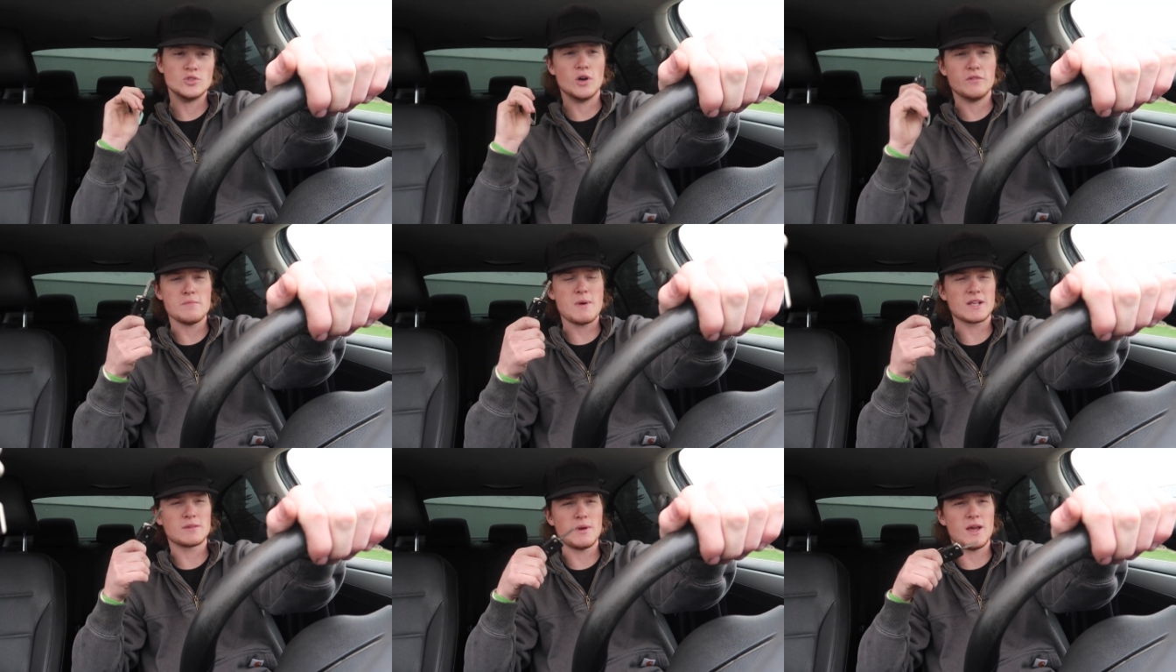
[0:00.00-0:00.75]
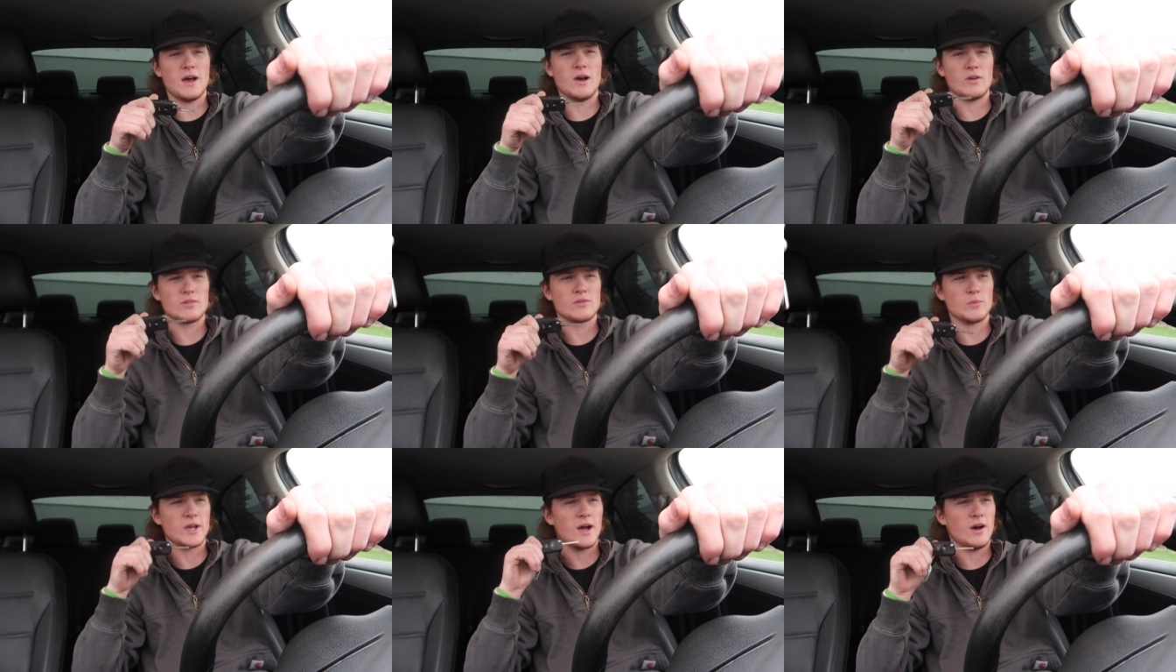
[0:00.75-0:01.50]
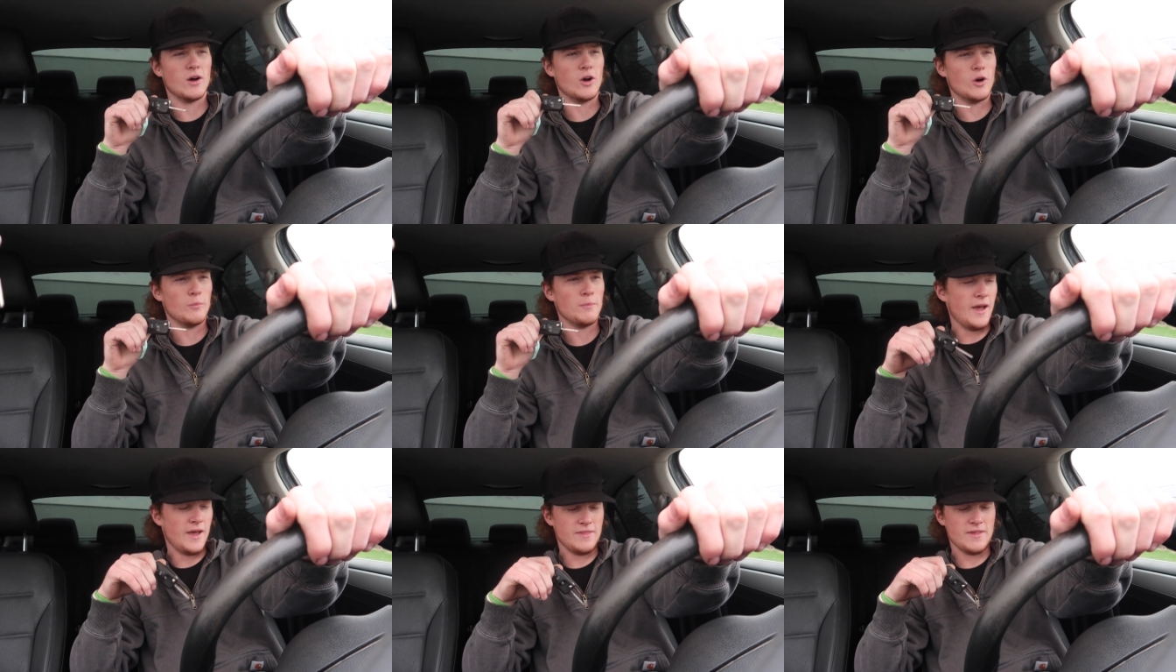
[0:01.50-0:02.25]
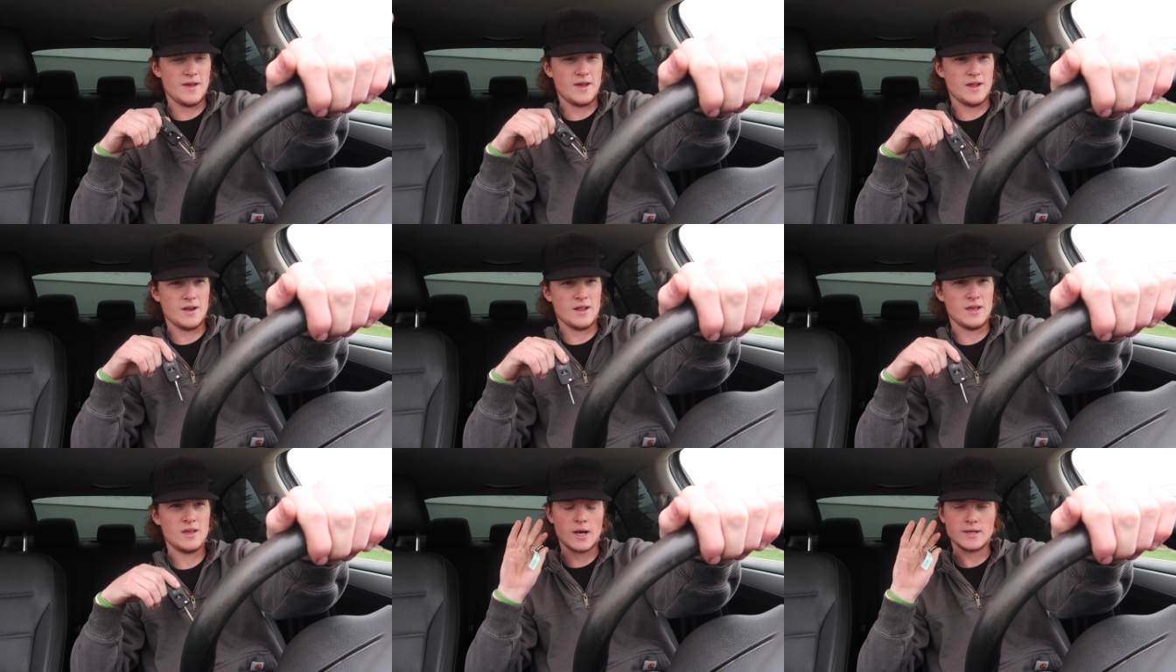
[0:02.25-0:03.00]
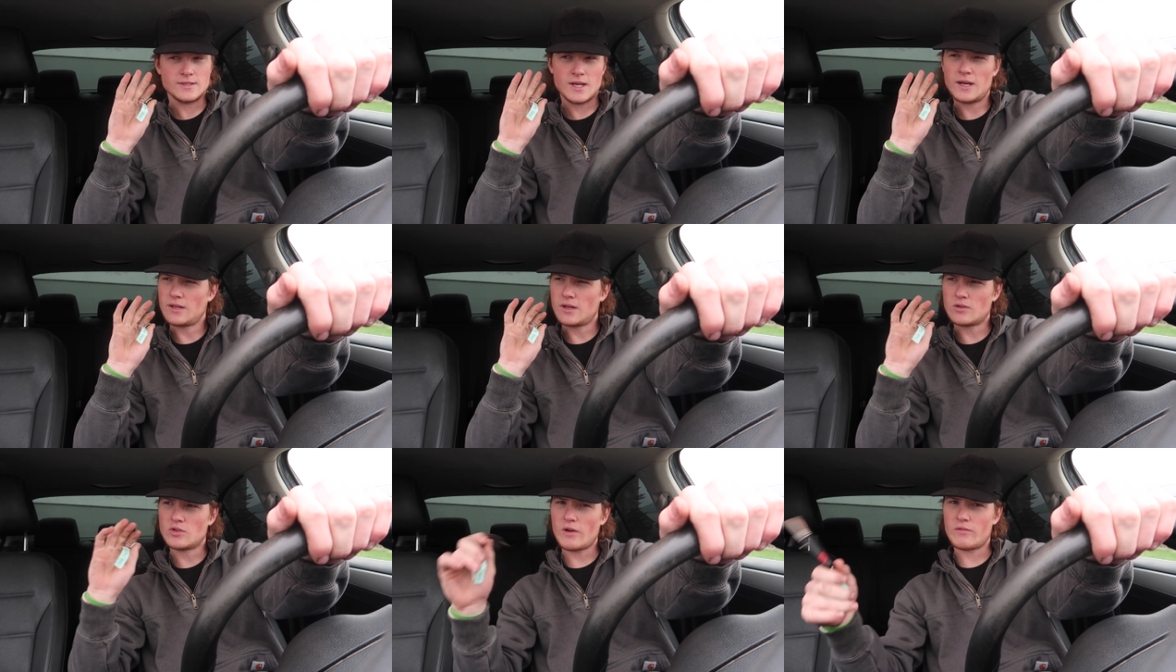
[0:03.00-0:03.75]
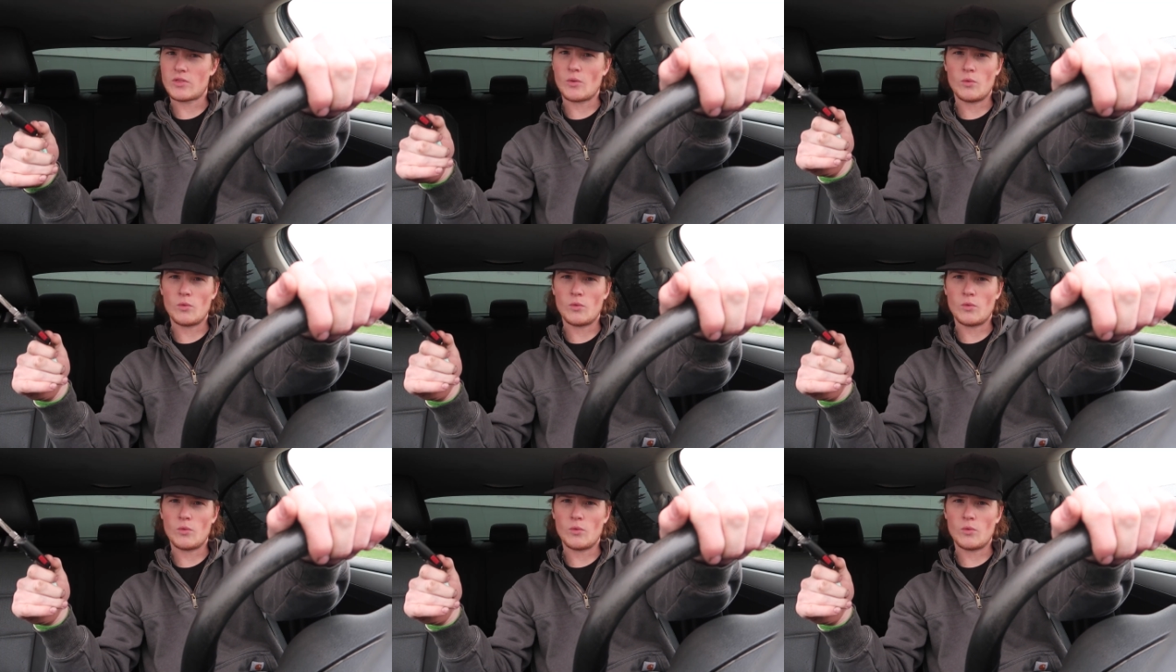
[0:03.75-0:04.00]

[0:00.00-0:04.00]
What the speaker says: drove it back to my house, we got home, and then I decided to drive it to